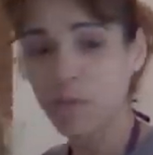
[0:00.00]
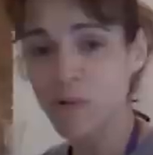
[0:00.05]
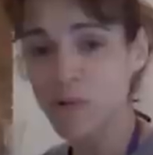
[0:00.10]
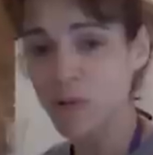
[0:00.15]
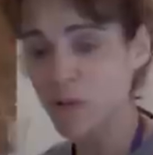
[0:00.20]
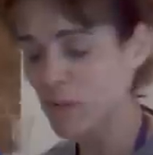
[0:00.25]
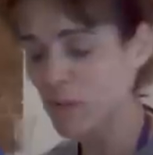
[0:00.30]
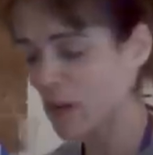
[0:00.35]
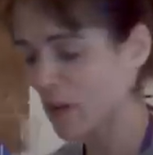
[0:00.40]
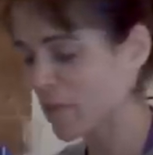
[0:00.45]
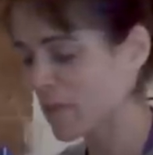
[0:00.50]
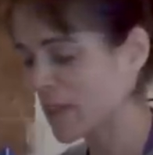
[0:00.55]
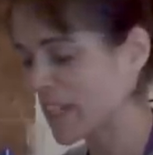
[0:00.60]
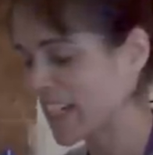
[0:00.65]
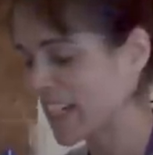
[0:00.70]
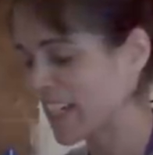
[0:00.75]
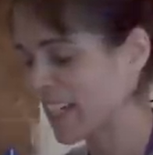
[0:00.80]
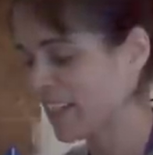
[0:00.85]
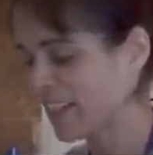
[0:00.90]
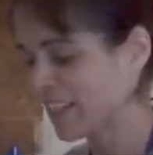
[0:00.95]
more about
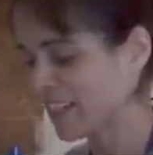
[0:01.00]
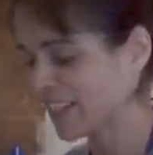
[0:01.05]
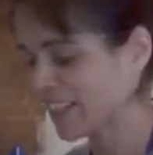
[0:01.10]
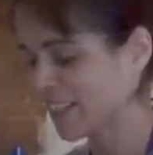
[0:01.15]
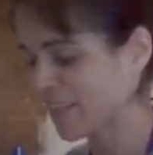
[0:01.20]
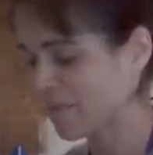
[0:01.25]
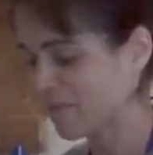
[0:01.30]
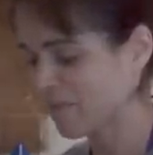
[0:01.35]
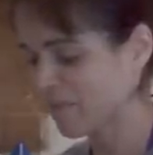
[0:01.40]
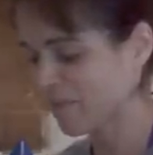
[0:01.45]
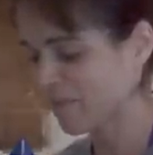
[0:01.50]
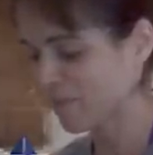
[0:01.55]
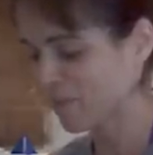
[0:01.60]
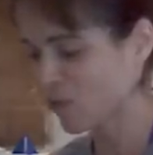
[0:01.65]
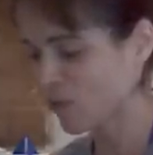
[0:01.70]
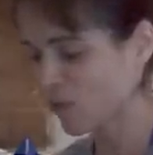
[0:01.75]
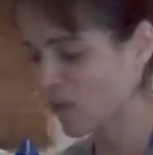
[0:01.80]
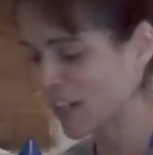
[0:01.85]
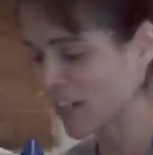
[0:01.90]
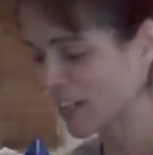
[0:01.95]
me as I'm
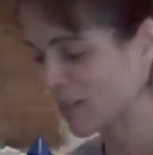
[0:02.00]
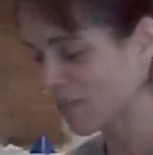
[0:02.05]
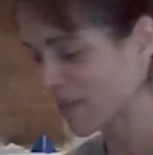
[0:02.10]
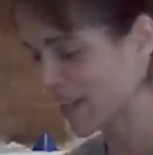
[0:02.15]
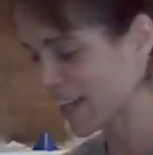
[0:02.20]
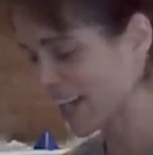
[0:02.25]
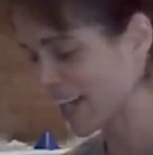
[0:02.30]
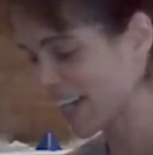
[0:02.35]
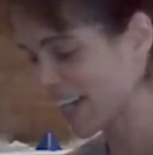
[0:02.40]
cracking my